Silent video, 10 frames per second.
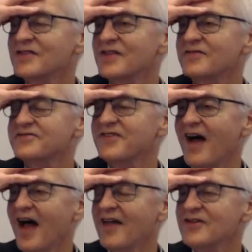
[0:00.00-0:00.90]
the
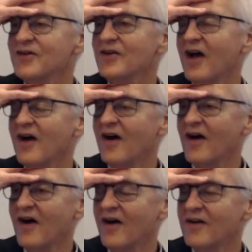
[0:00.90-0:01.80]
father
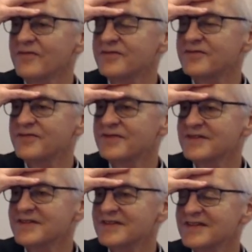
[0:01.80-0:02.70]
of,
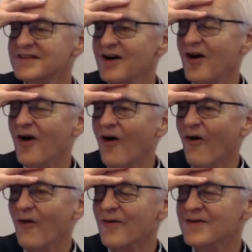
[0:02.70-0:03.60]

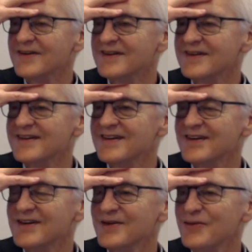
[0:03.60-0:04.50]
oh,
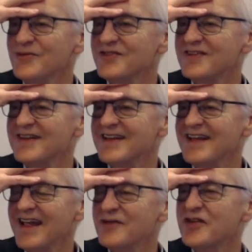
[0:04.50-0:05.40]
who's,
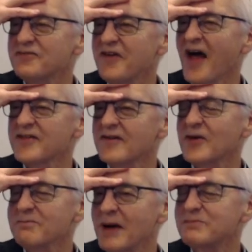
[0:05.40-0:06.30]
he's the father of
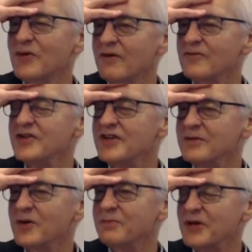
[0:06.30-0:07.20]
a member at
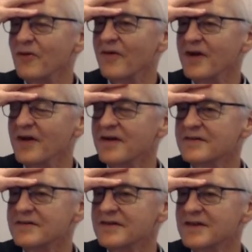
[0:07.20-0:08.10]
Redeemer Peoria
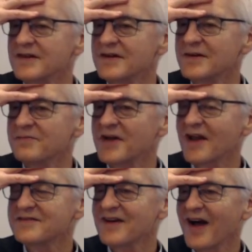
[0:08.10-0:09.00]
but
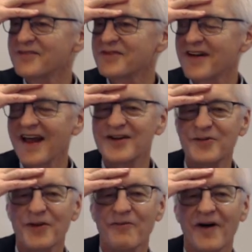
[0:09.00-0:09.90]
I, I forget
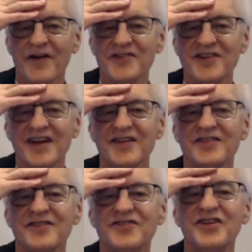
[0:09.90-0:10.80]
who it was.
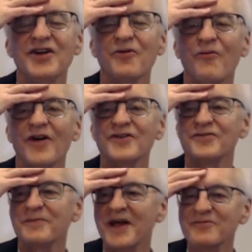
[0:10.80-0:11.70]
Dear,
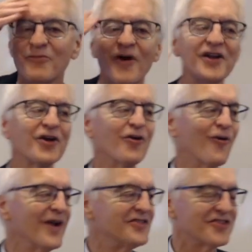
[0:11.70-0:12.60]
wonderful man, what a
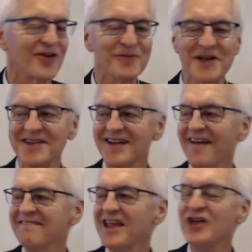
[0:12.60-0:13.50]
great sermon.
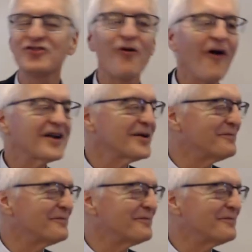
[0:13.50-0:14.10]
He talked